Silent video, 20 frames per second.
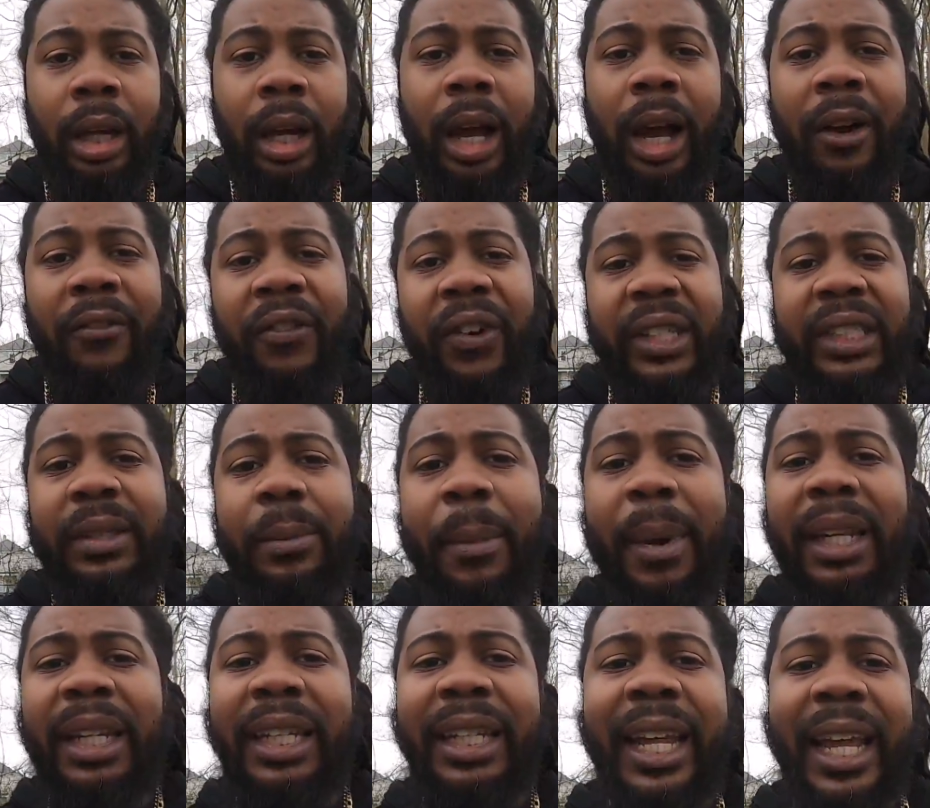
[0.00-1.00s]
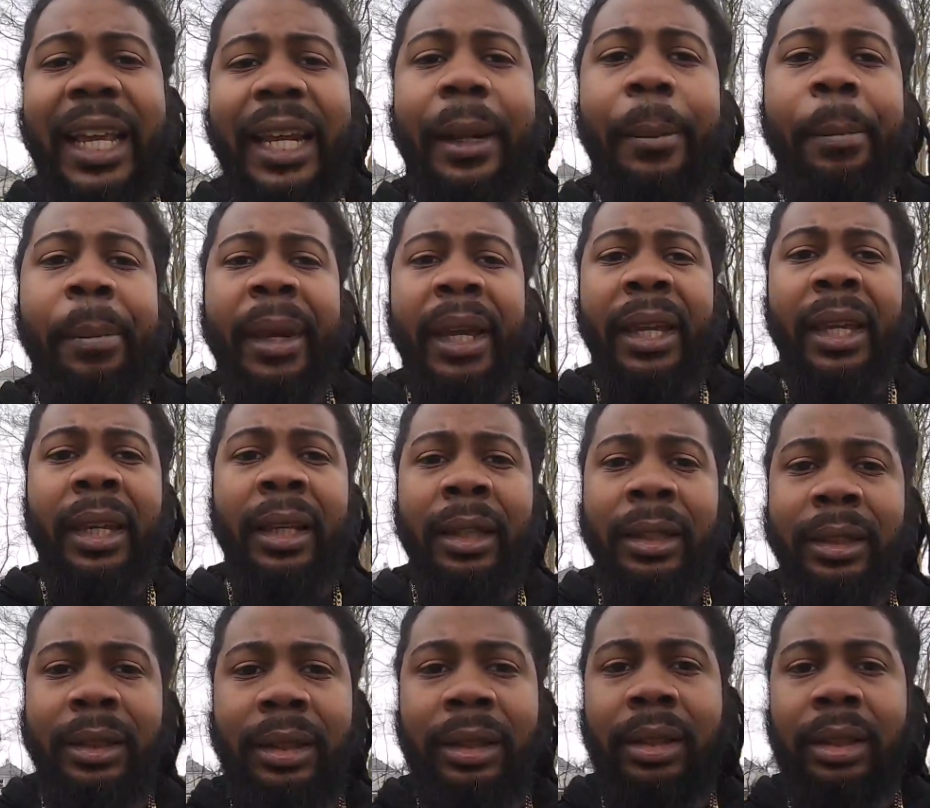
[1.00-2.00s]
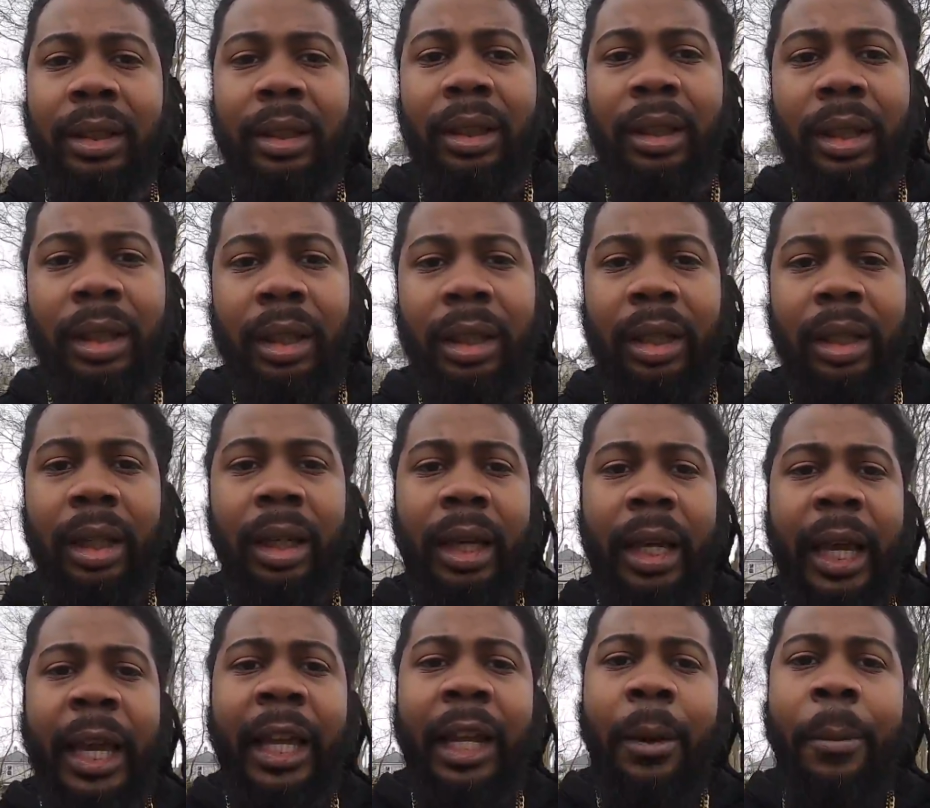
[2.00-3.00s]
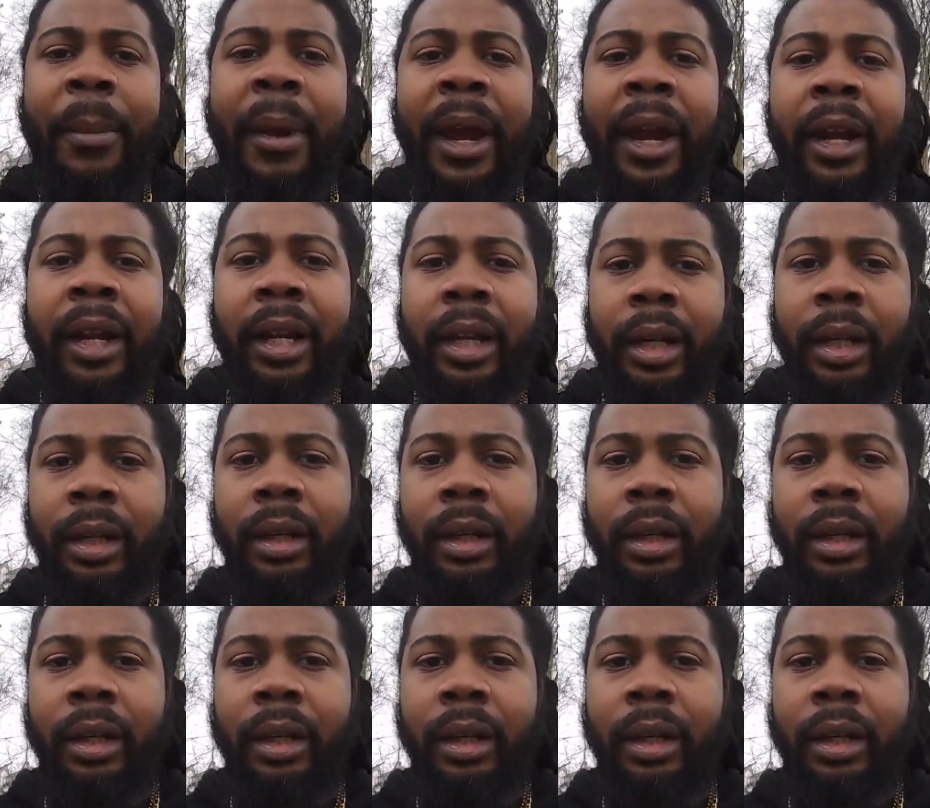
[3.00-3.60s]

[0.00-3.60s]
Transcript: of us melanated beings in America.